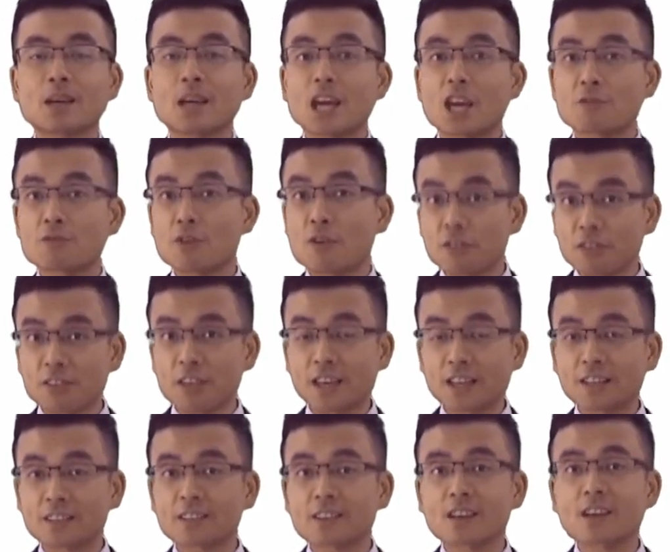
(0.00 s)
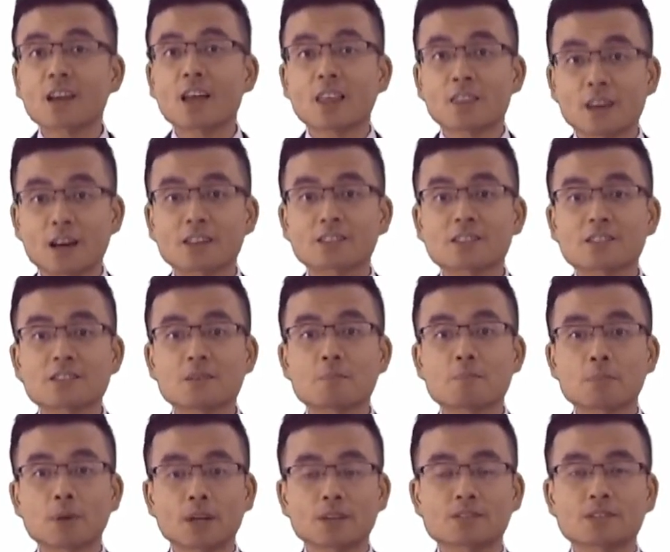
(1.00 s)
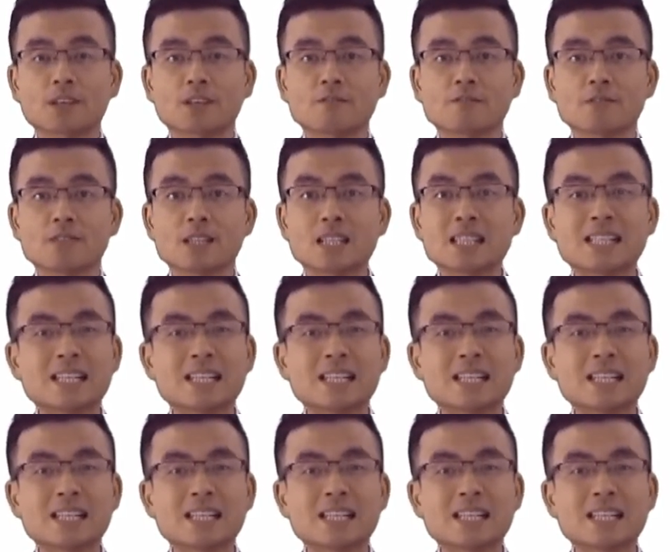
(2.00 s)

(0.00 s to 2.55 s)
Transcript: If you think that is impressive,